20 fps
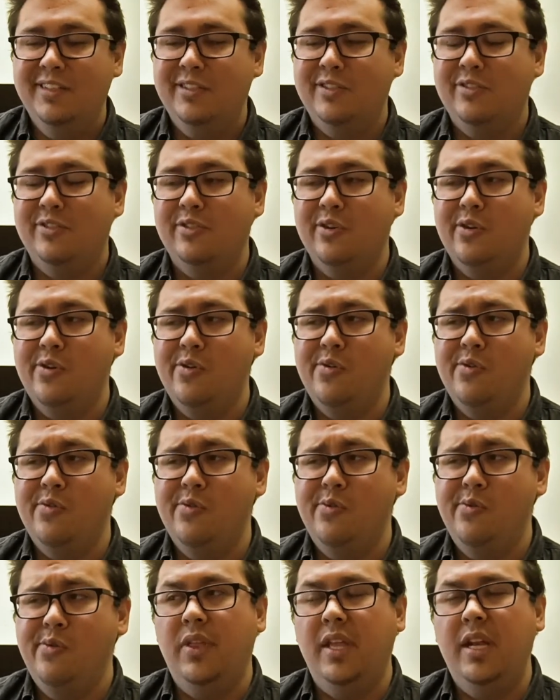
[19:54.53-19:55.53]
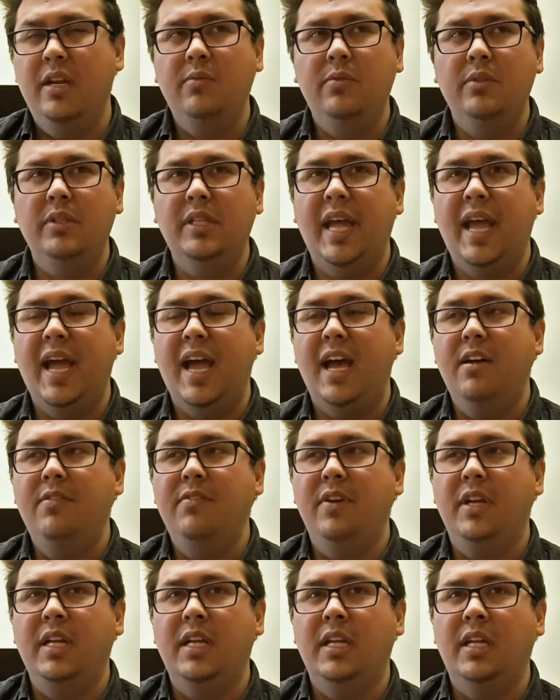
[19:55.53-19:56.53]
So they didn't really have
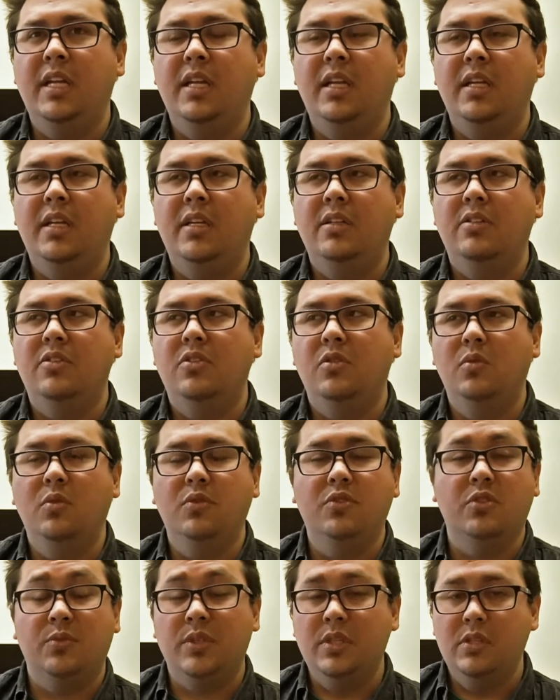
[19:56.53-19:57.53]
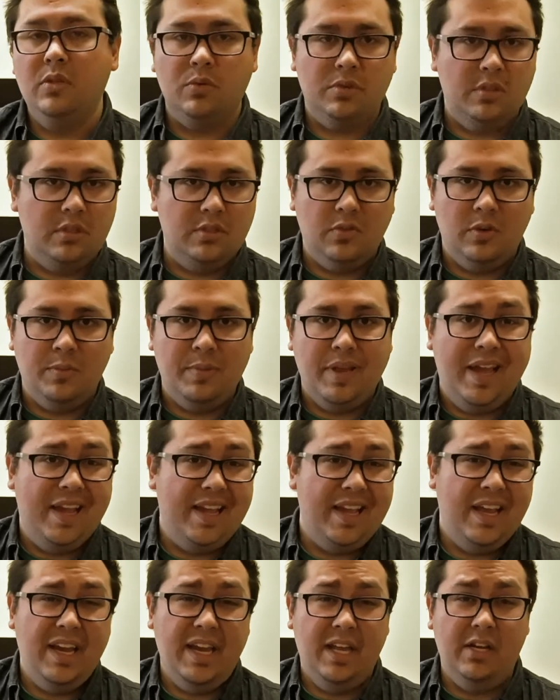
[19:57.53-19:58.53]
any tools or resources for me. I
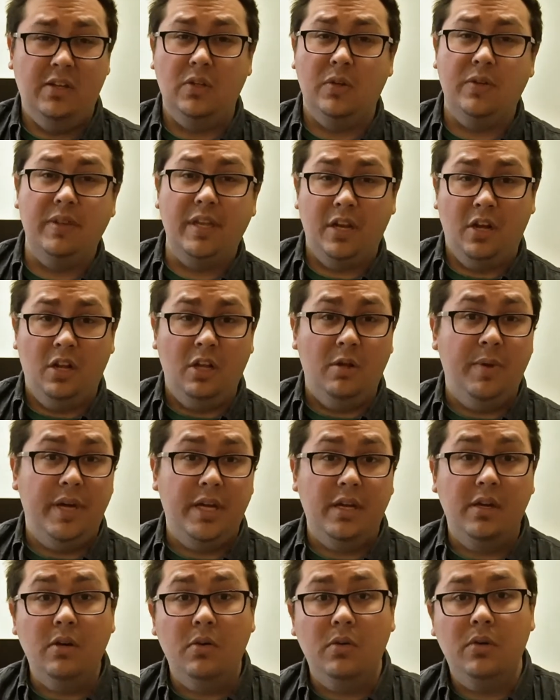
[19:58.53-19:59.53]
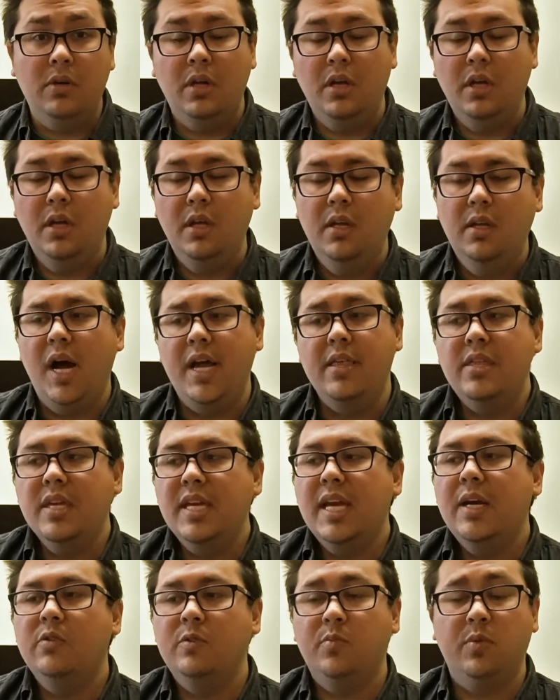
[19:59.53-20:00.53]
kind of had to learn that all on my own. I
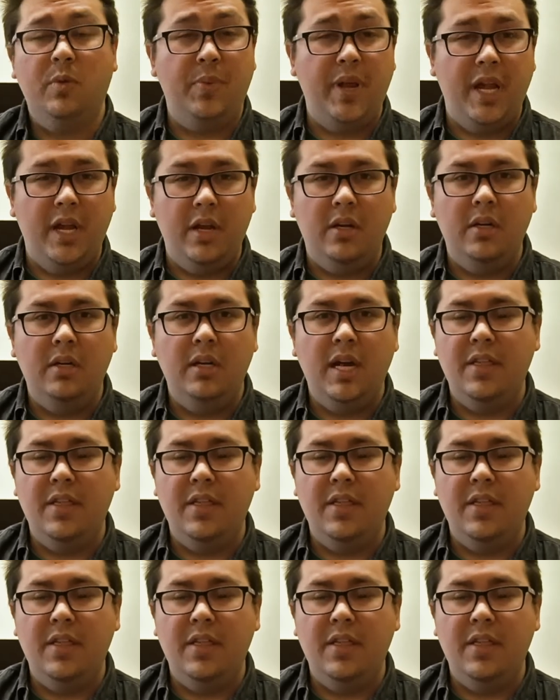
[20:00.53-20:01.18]
think I was prepared.